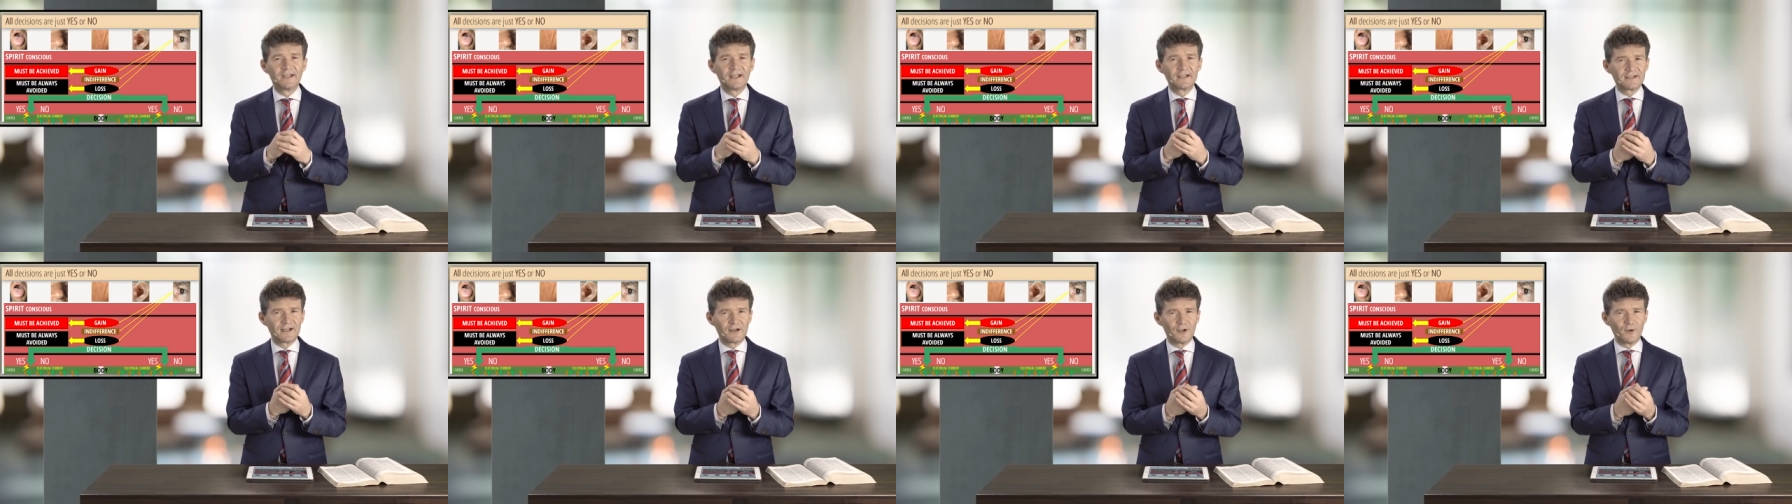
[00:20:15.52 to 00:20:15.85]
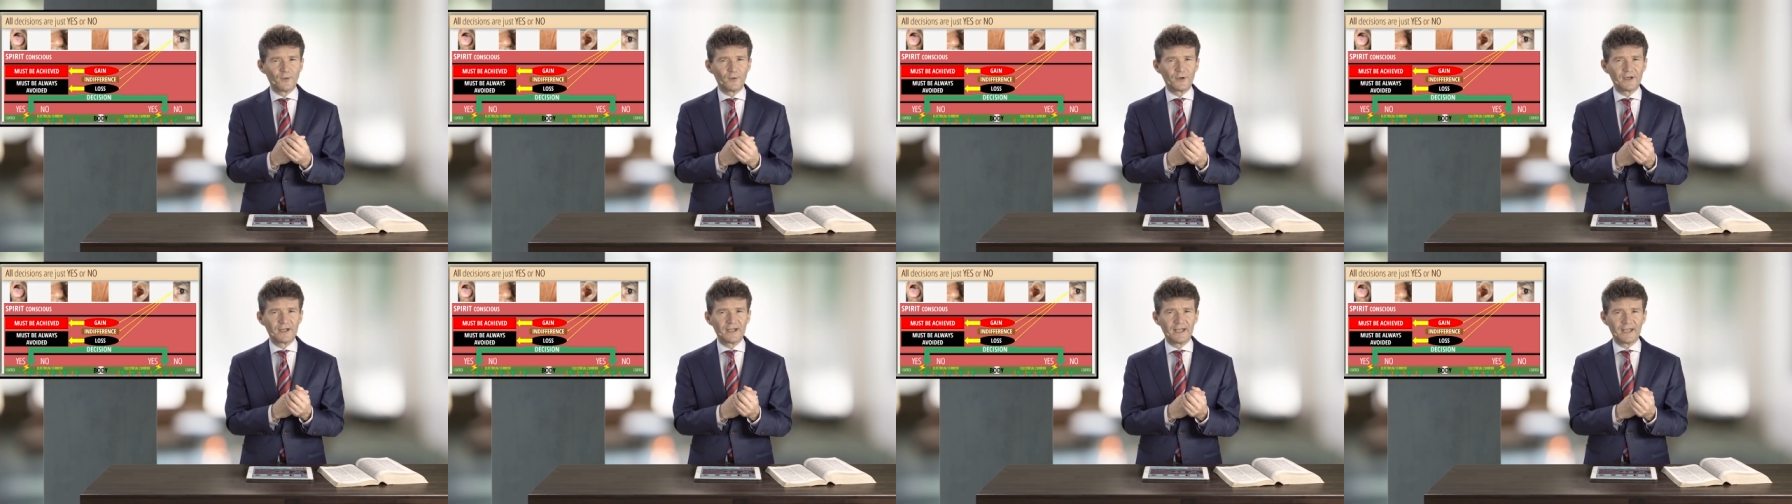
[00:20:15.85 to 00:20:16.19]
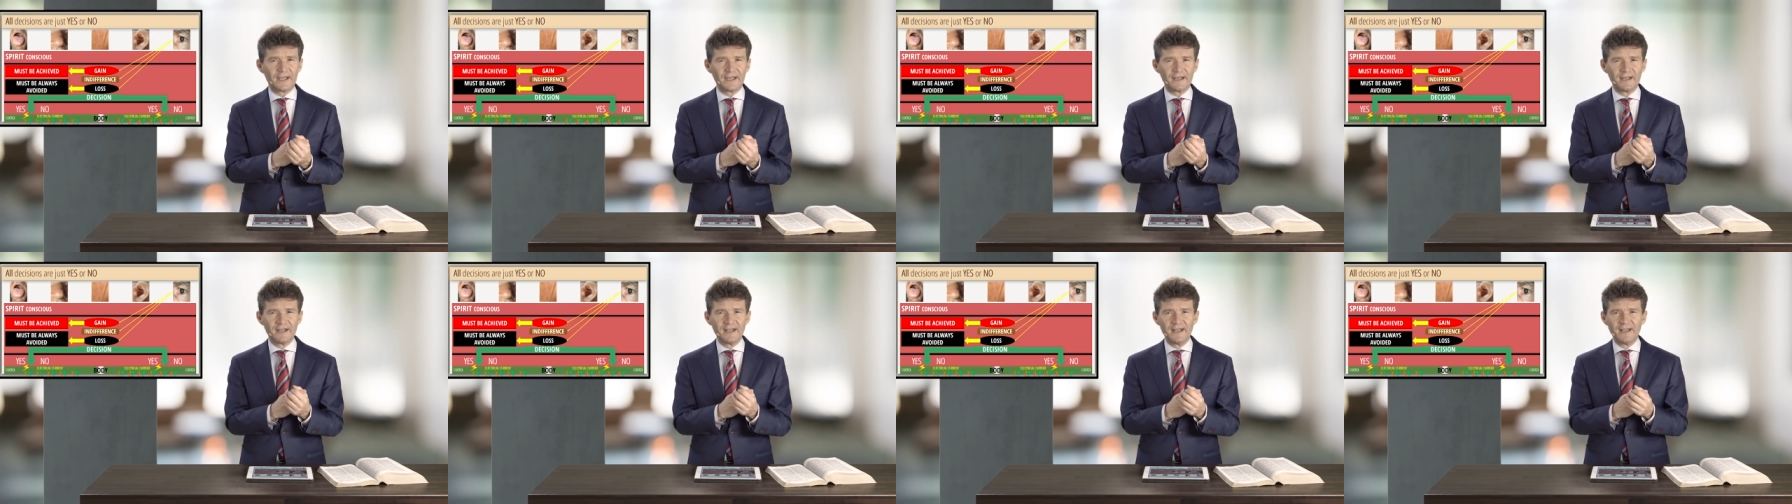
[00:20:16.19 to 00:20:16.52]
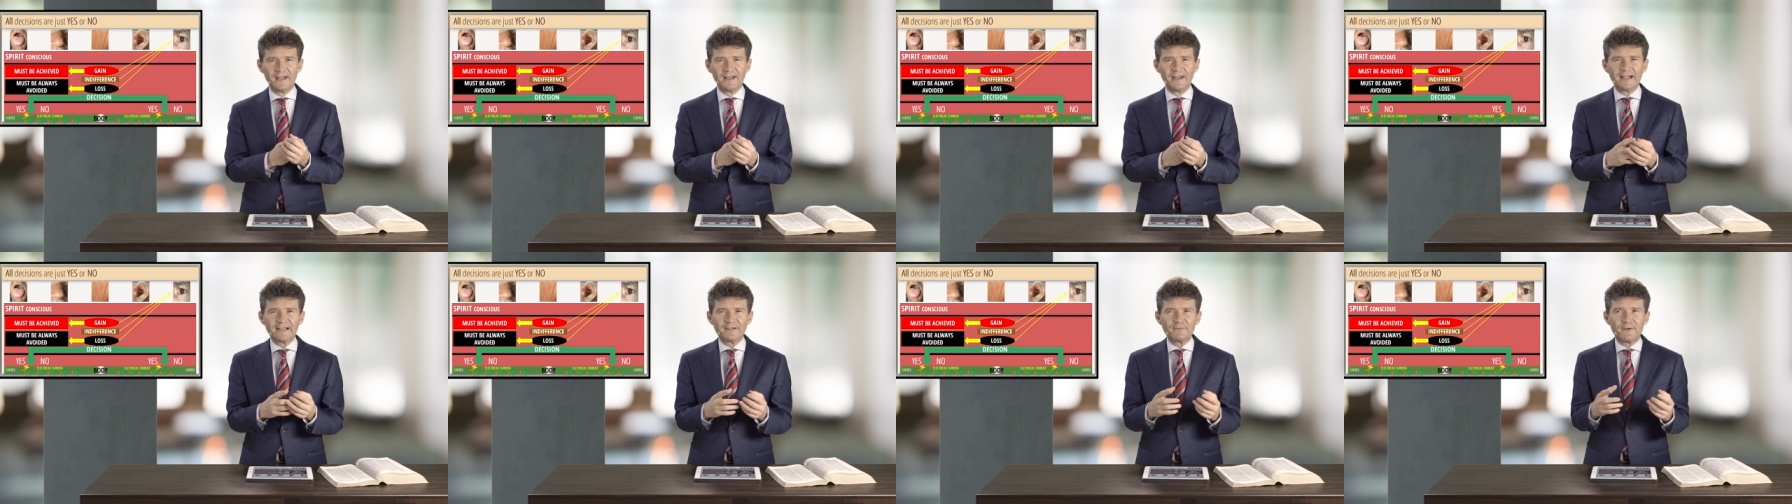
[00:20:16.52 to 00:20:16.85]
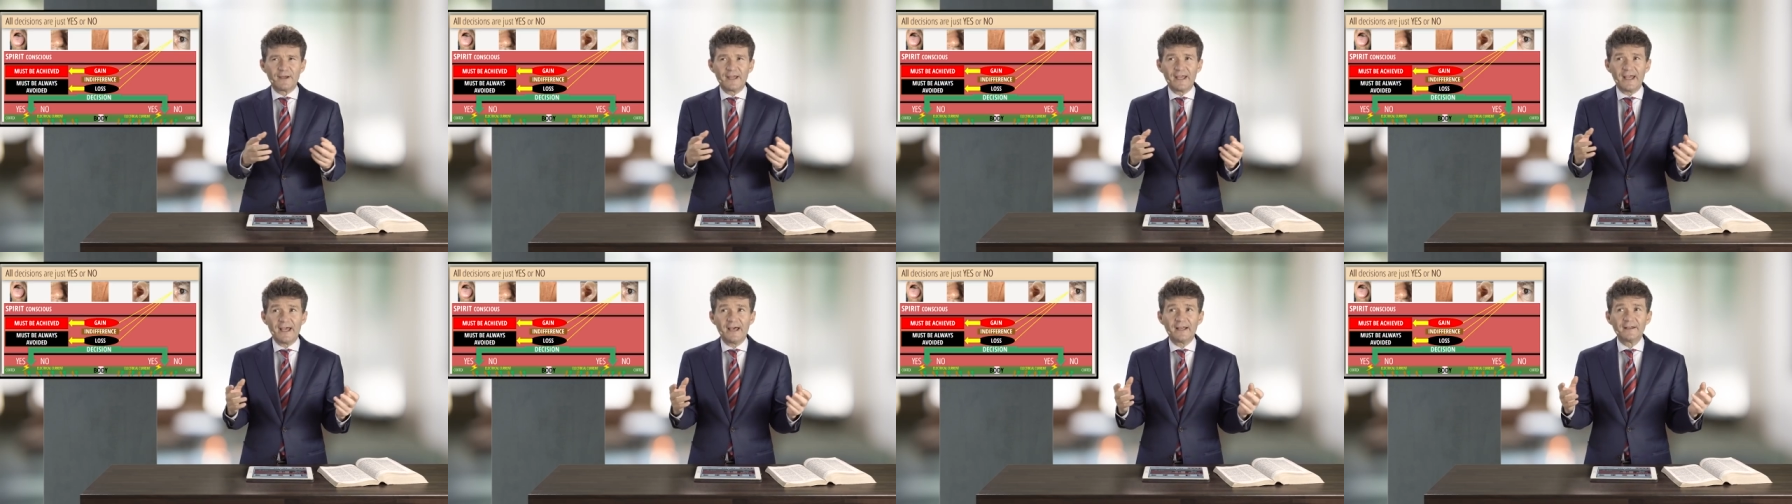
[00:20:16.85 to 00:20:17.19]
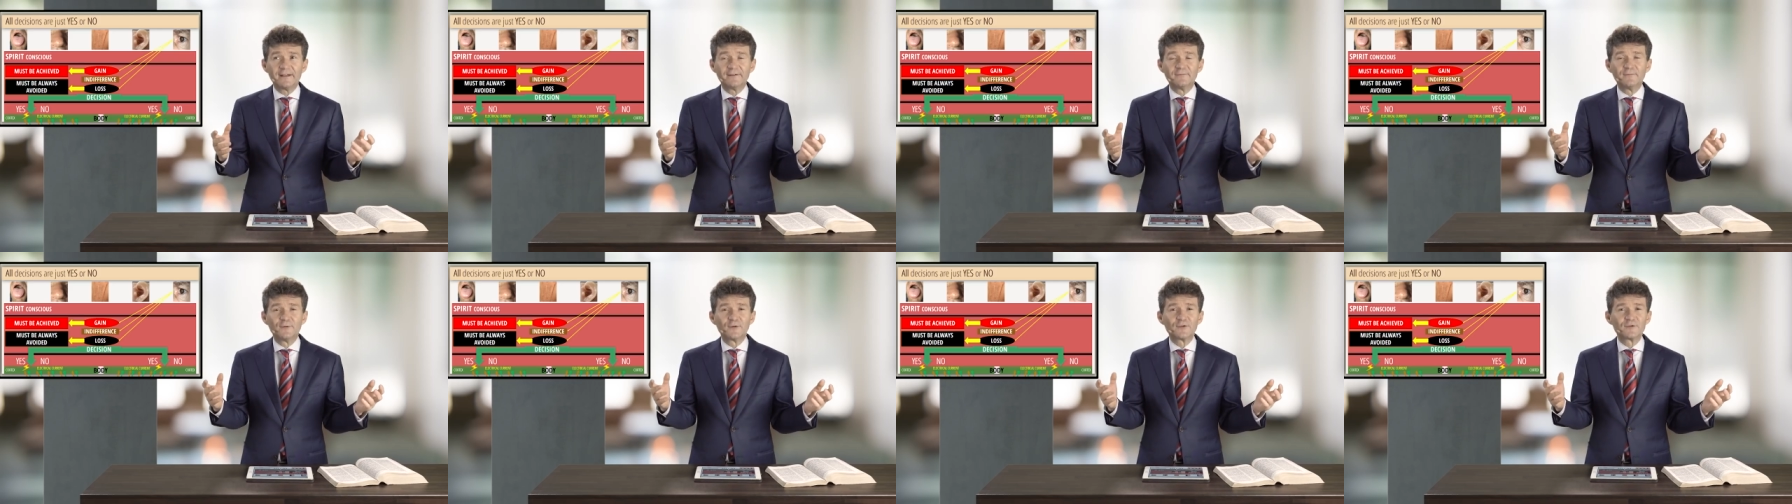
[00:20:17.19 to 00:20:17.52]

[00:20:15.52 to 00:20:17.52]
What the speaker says: It's a lower gain. That's why Adam